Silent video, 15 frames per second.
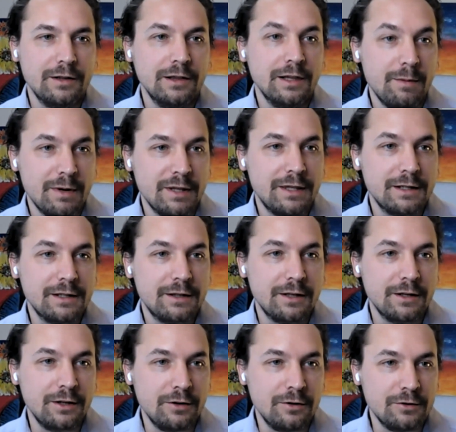limit
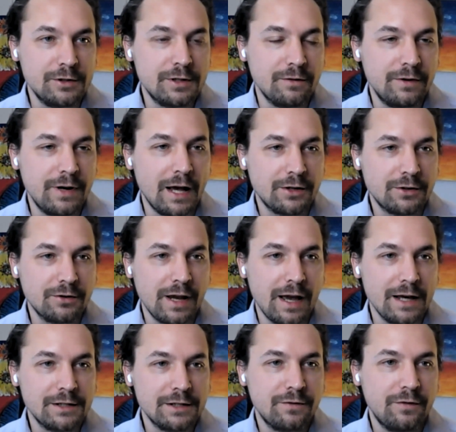the use of natural
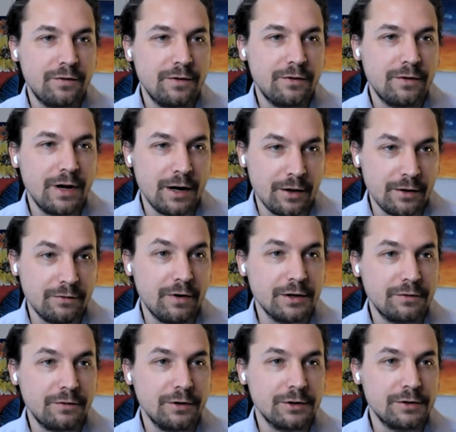gas and other
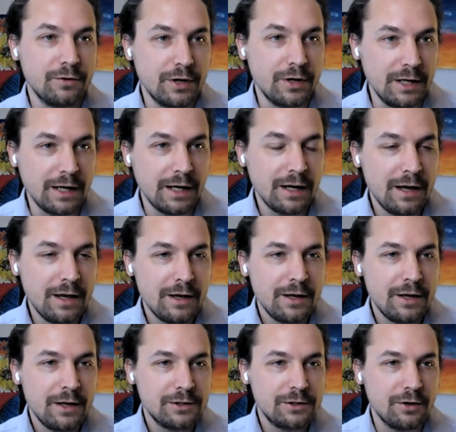fossil fuels for heating.
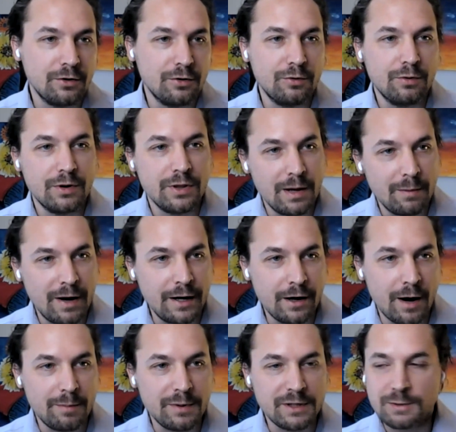So that might
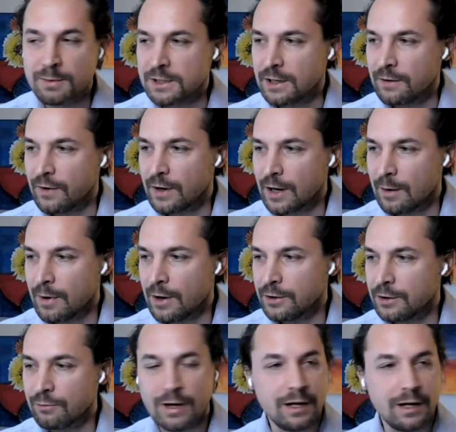not be specific about
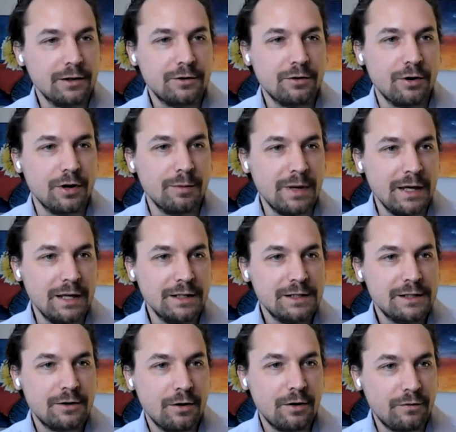the regulatory
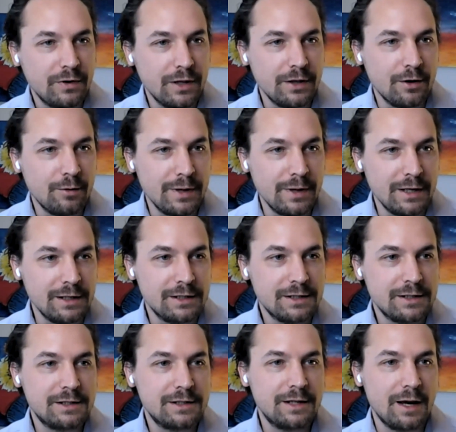means. Hopefully there'll be
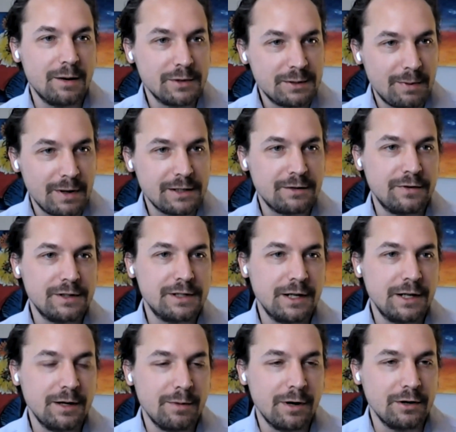some
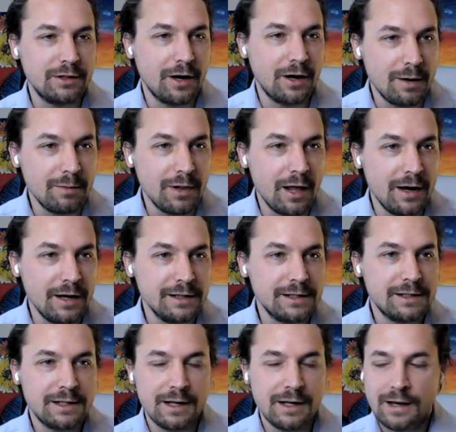specificity about
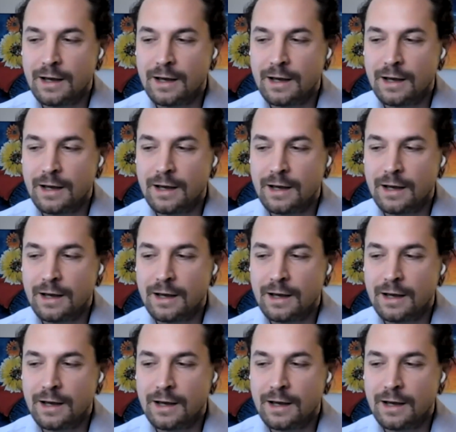timelines,